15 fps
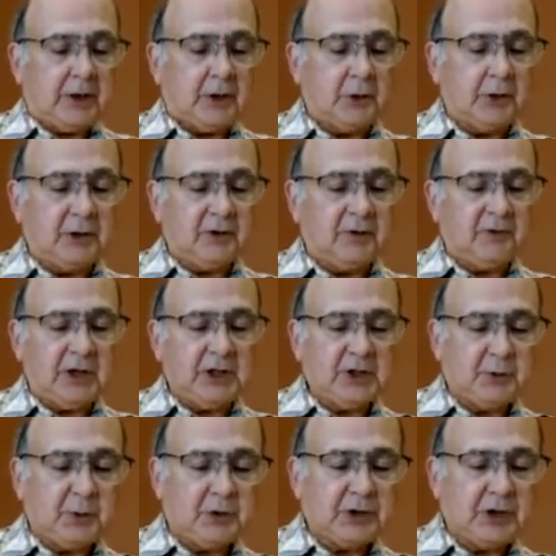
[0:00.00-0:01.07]
going to
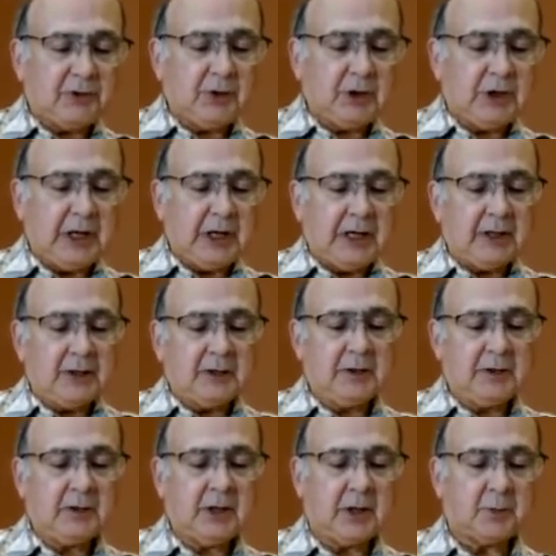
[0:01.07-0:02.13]
Vespers every night
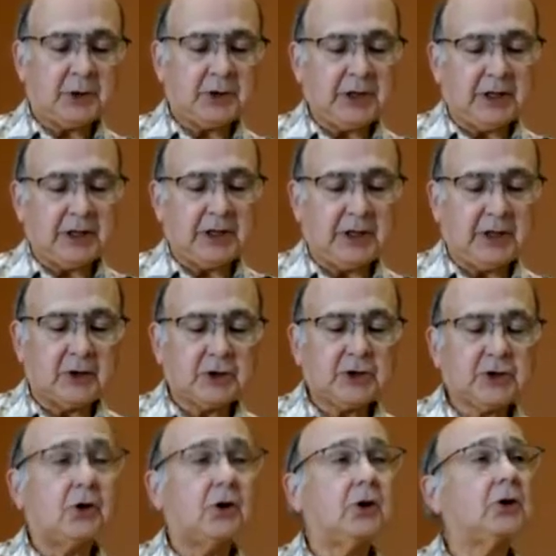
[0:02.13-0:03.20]
and pretending it's
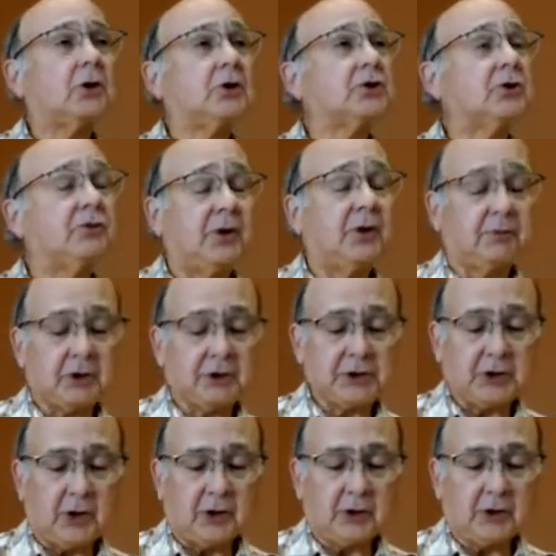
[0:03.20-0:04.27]
songs you've never
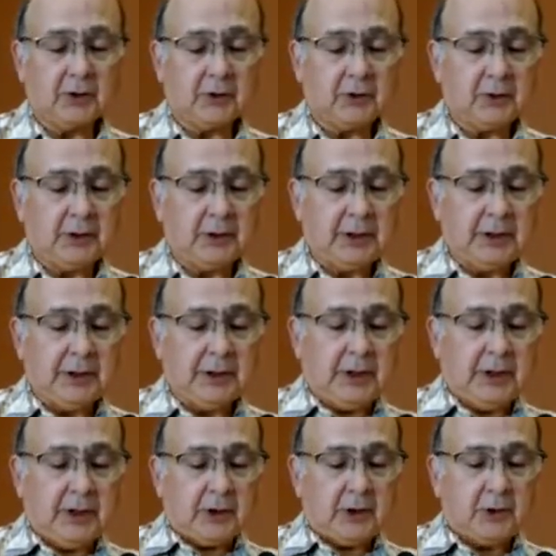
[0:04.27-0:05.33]
sung
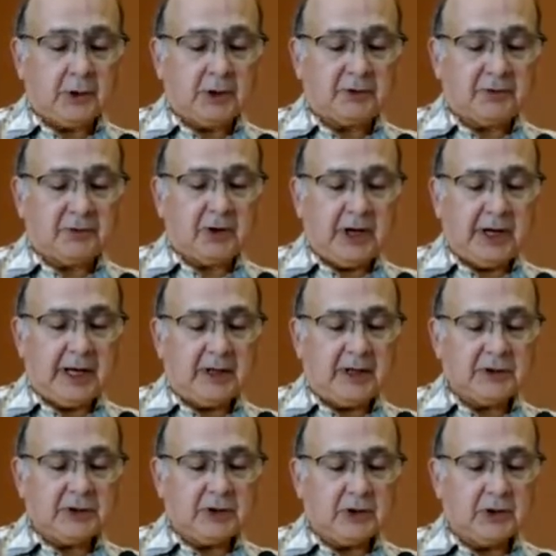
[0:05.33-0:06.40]
going for
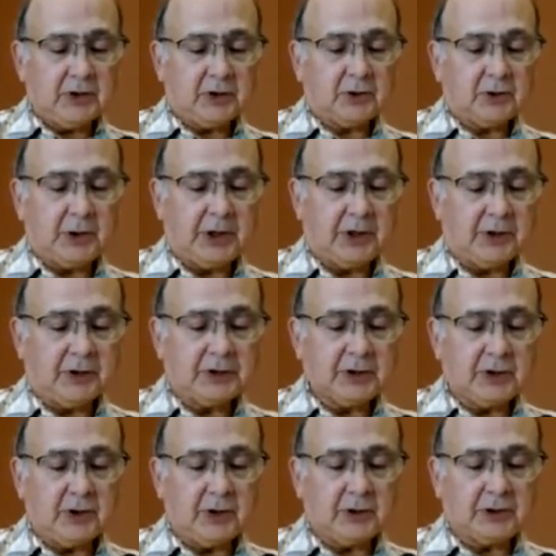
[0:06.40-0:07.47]
hikes along trails
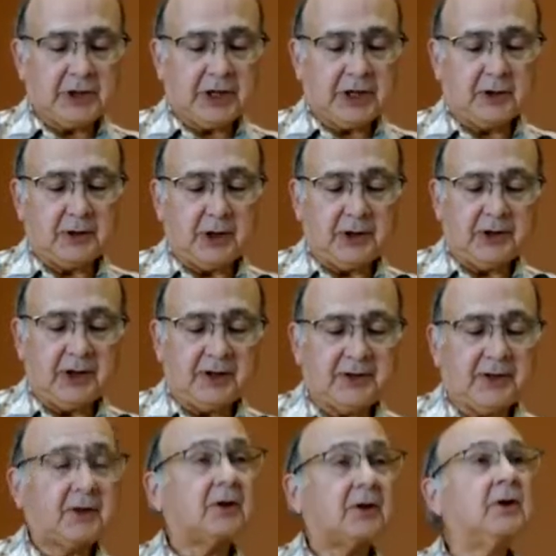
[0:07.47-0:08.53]
that look down on
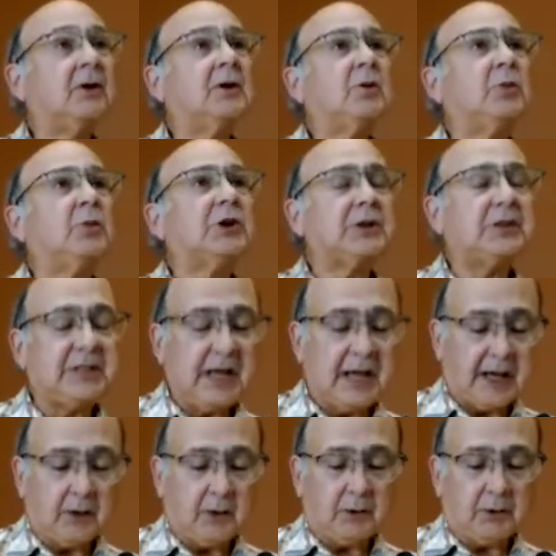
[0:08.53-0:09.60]
nothing but
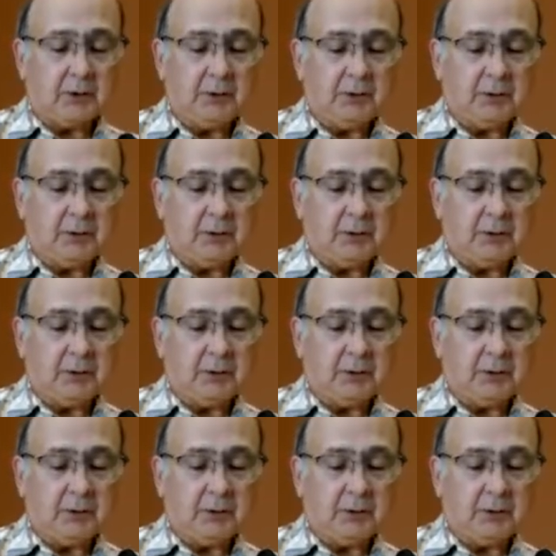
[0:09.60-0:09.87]
down,